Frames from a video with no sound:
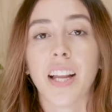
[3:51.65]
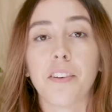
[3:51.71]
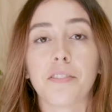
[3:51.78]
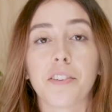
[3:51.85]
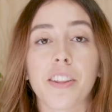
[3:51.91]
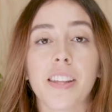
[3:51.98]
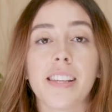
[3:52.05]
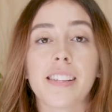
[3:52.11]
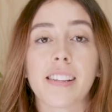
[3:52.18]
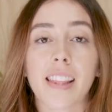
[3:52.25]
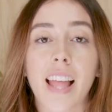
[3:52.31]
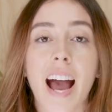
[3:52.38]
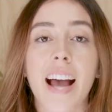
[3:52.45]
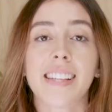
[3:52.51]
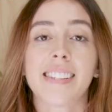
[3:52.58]
Now for this
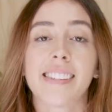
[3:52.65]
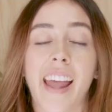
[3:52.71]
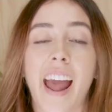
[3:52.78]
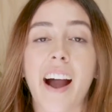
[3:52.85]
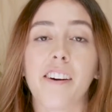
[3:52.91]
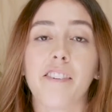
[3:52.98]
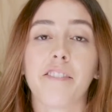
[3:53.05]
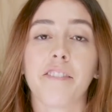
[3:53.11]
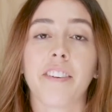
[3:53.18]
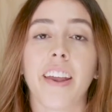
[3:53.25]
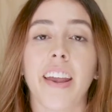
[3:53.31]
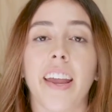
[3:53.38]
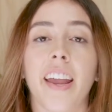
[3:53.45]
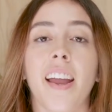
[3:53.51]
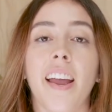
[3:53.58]
last
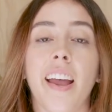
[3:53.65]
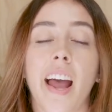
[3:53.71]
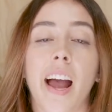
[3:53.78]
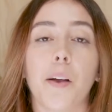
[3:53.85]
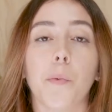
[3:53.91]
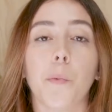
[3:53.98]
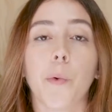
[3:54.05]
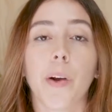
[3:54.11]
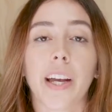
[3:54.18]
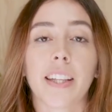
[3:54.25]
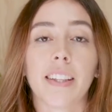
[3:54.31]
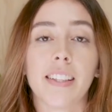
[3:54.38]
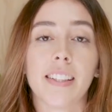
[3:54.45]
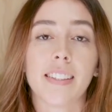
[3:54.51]
outfit, I'm wearing the